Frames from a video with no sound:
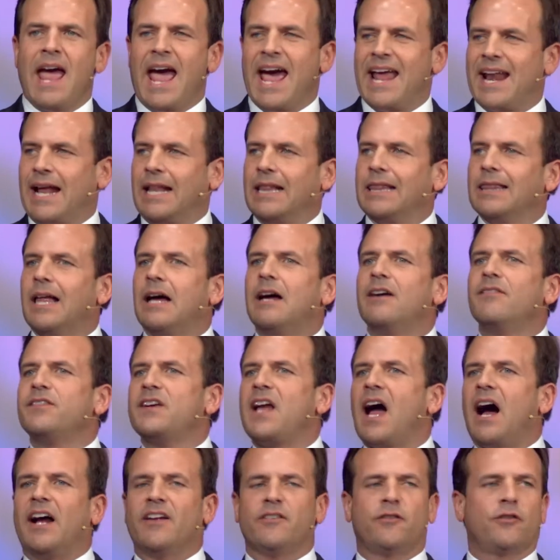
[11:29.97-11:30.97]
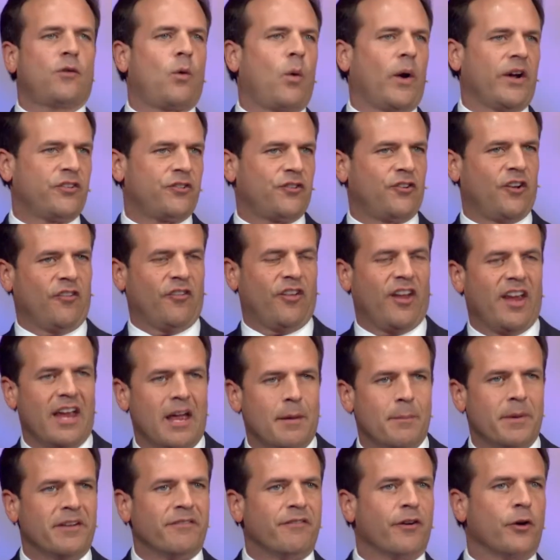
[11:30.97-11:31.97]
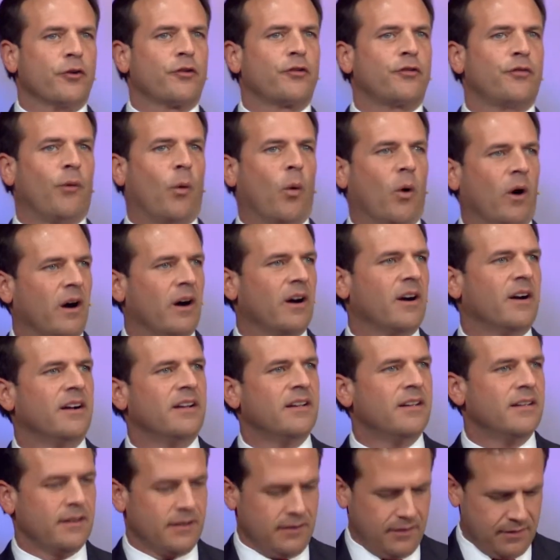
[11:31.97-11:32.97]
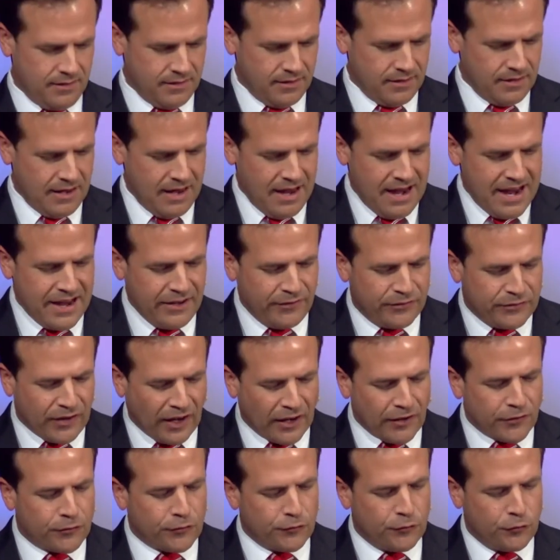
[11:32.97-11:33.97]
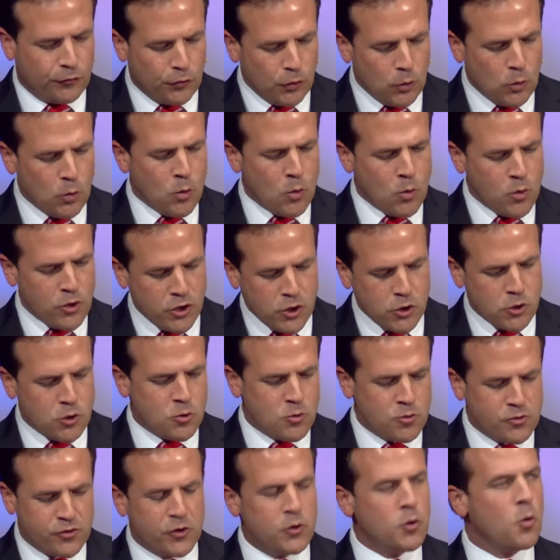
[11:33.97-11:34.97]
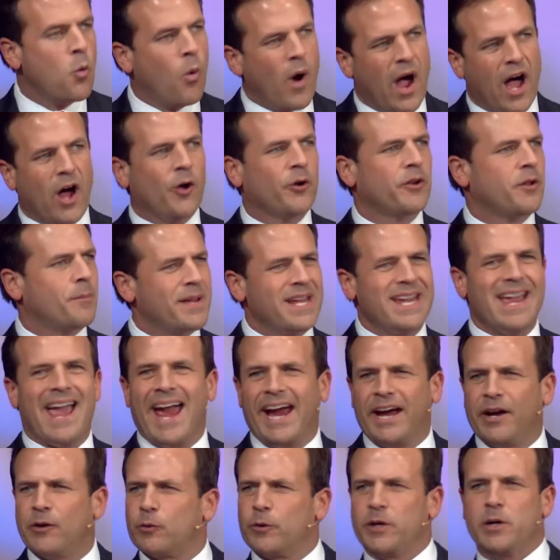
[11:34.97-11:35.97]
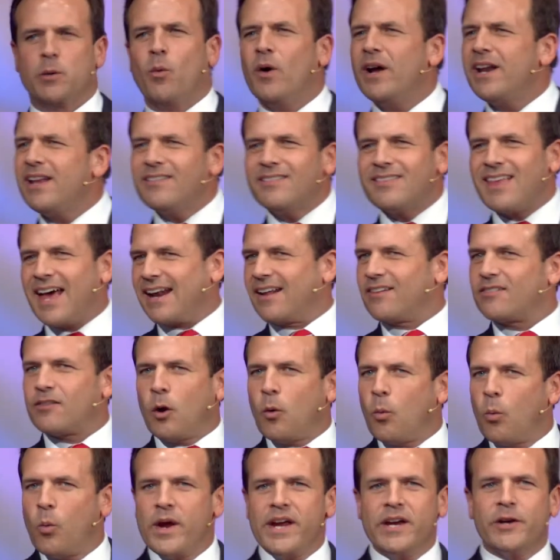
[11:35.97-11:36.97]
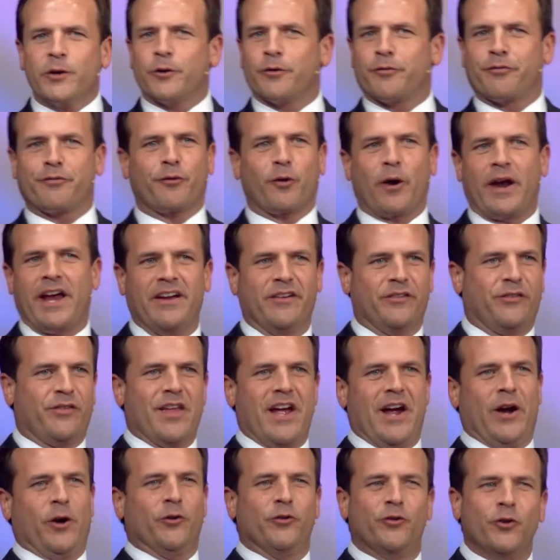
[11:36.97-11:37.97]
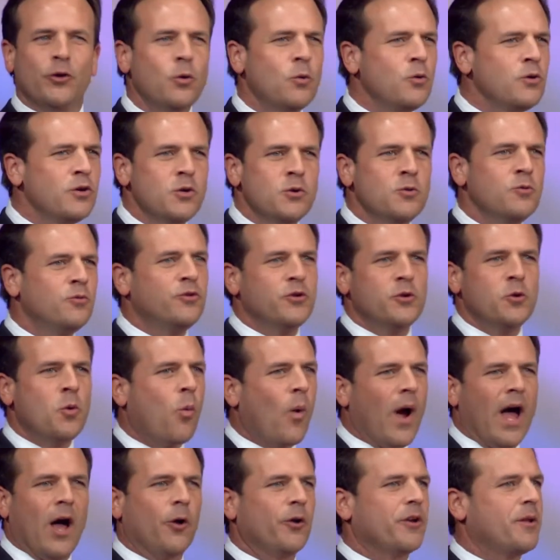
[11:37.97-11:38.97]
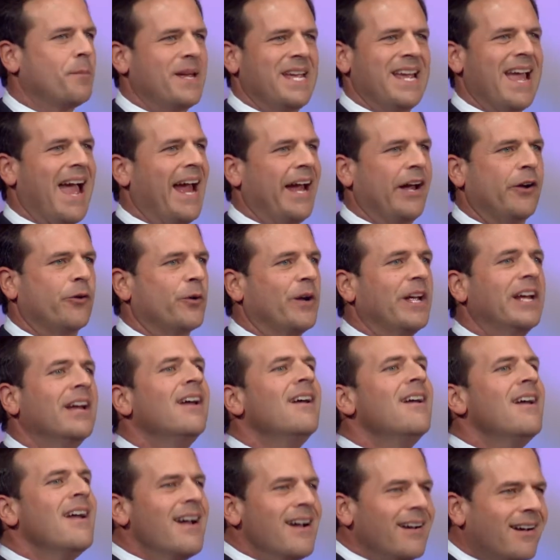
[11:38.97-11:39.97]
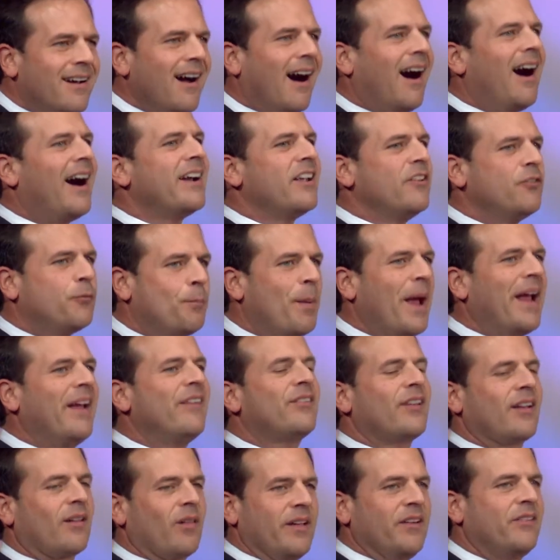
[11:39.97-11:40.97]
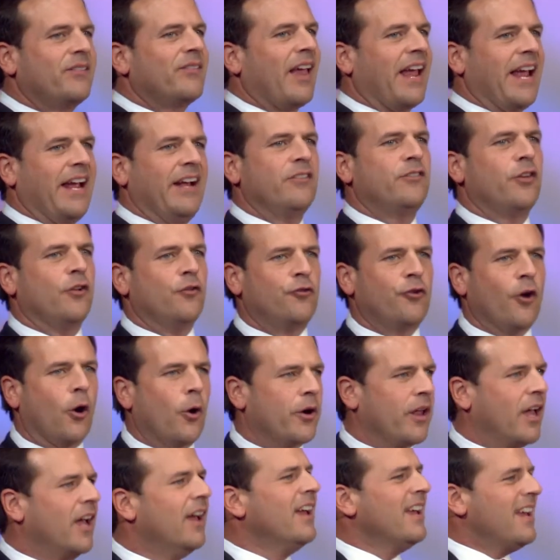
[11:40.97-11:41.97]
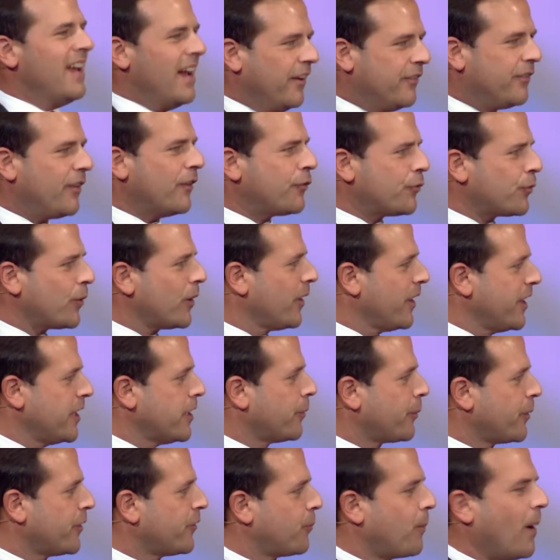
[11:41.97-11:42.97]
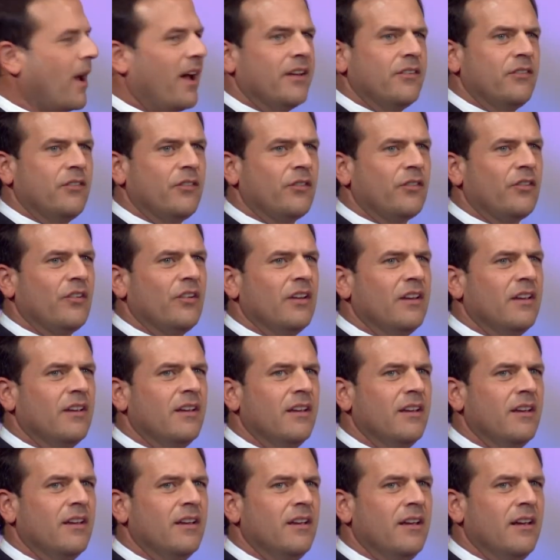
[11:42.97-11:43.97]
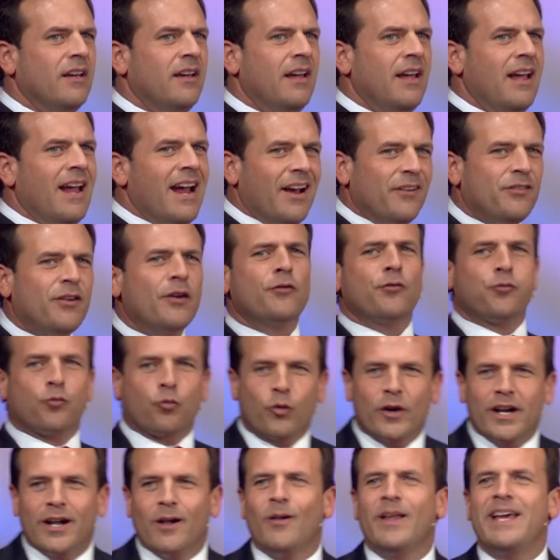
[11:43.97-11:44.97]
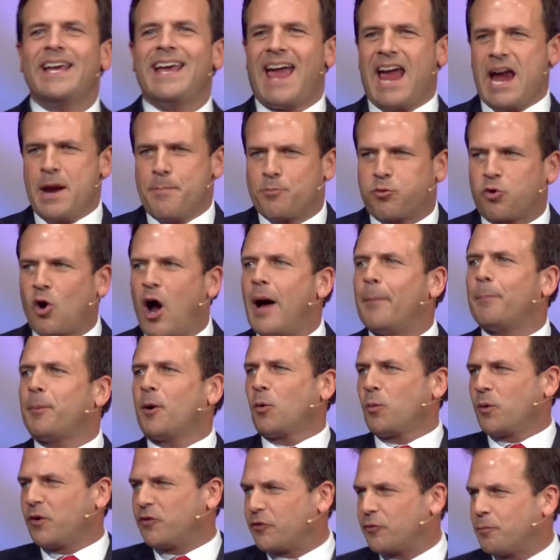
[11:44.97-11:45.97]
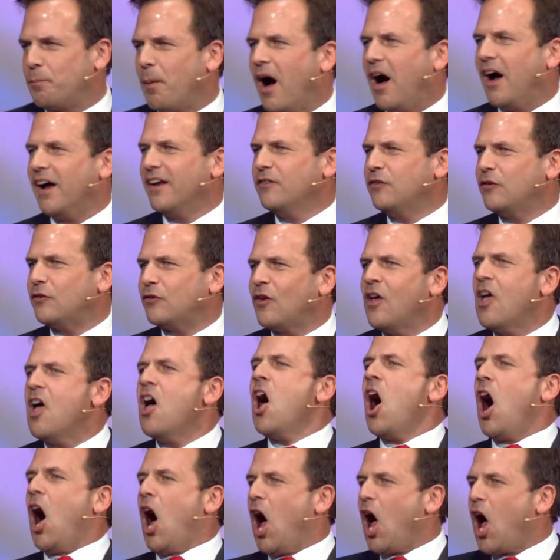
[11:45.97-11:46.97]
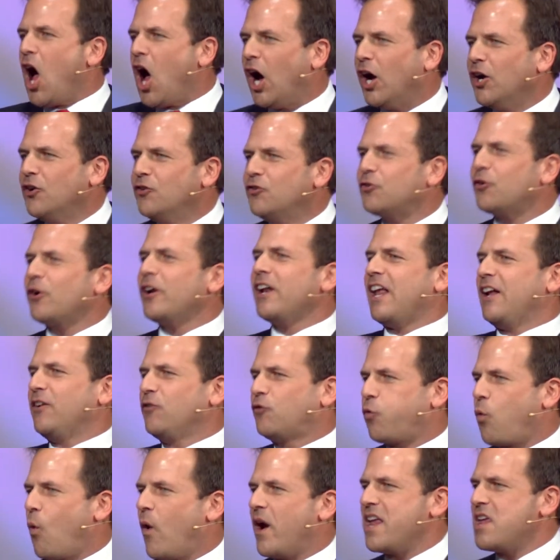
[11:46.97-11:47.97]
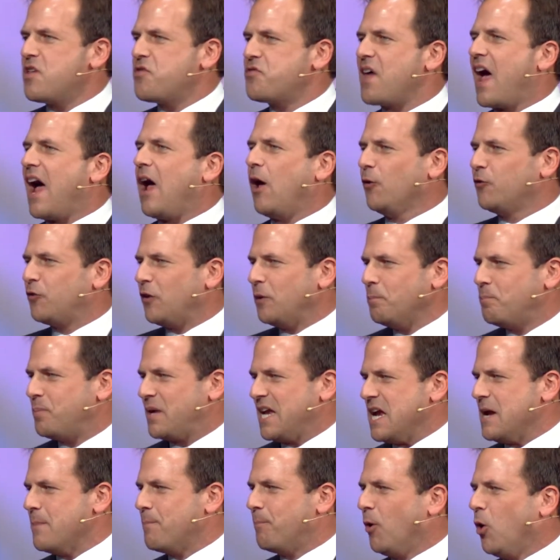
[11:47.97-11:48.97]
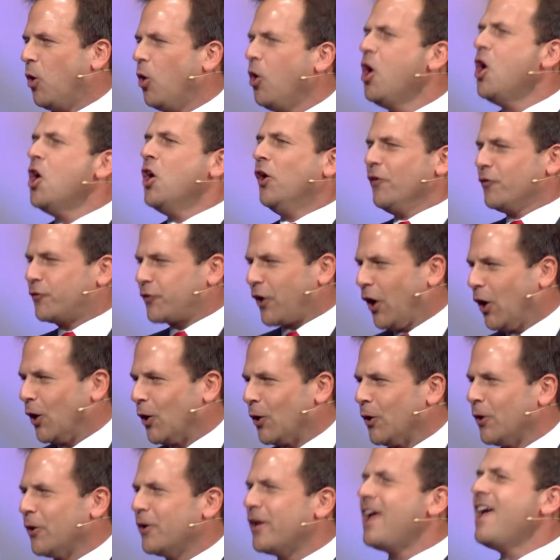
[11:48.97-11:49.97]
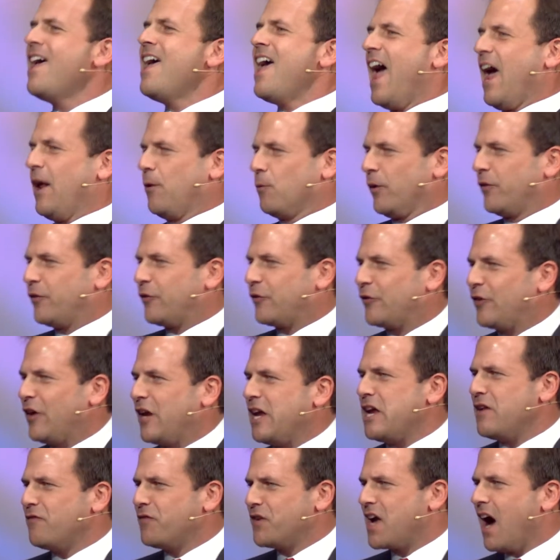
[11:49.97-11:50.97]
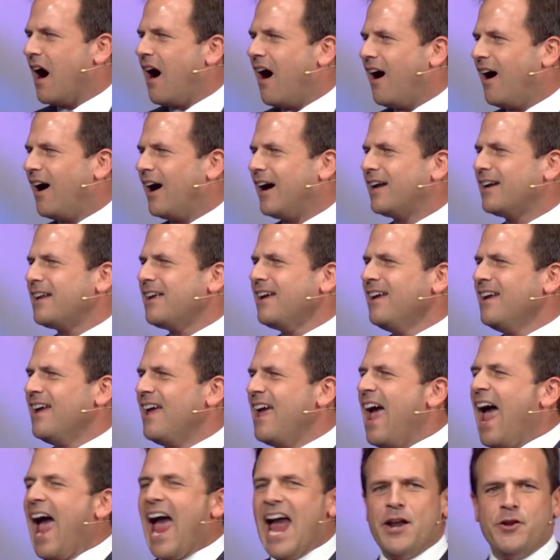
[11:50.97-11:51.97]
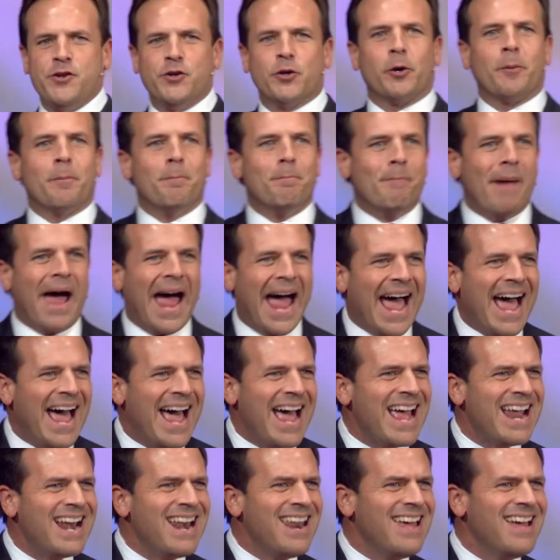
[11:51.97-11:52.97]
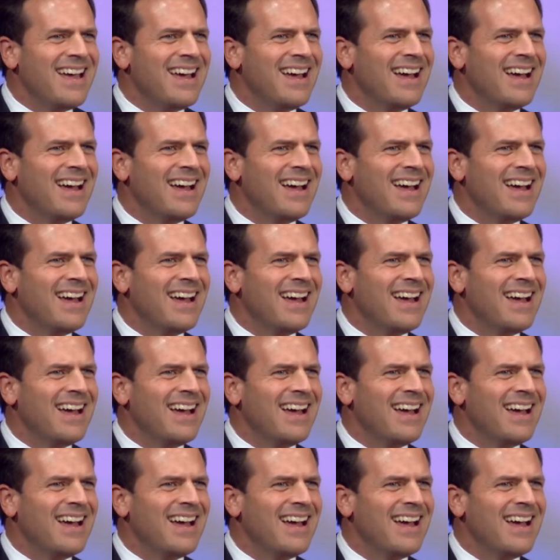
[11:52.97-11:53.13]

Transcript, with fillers: And I love God's question to him in verse 4. He says, Do you do well to be angry? What is that? It's a weird phrase there. Do you do well to be angry? God is basically saying to Jonah, Is this really your response? Is this really a proper response? 120,000 people turn and receive God, and you're mad?